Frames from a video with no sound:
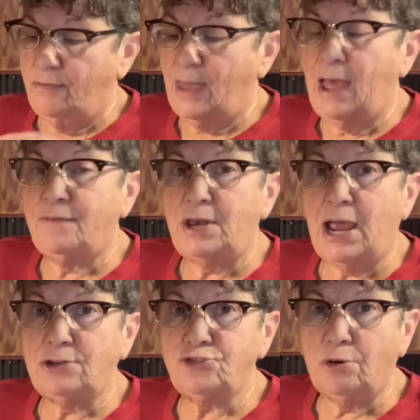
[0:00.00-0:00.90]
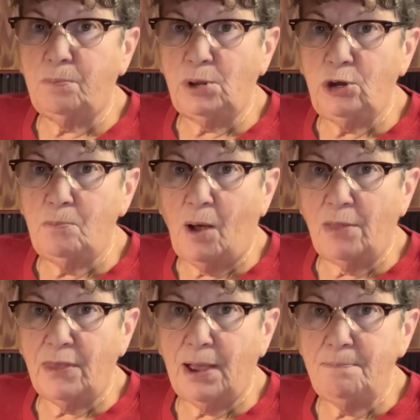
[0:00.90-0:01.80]
They have a natural bloom
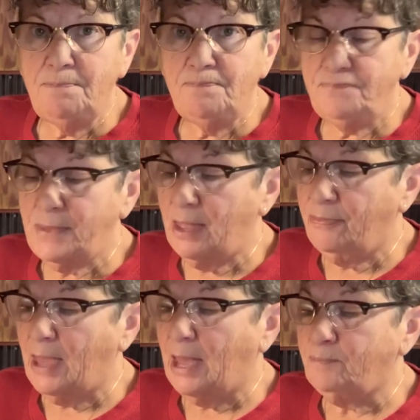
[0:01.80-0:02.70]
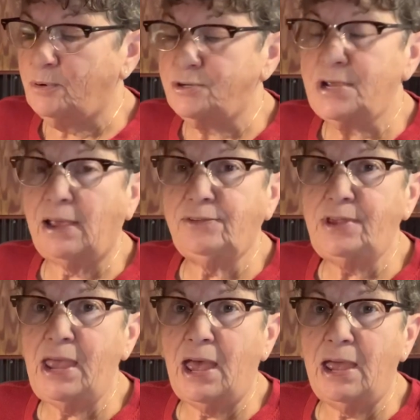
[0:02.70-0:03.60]
on them, that protects
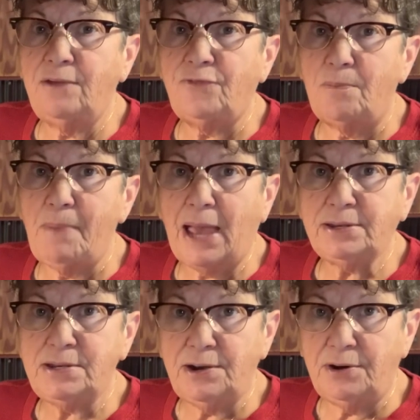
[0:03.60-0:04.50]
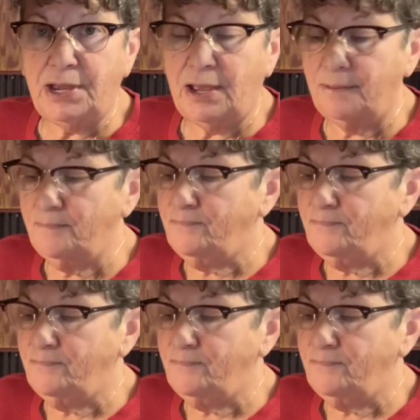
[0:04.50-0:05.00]
the egg from bacteria.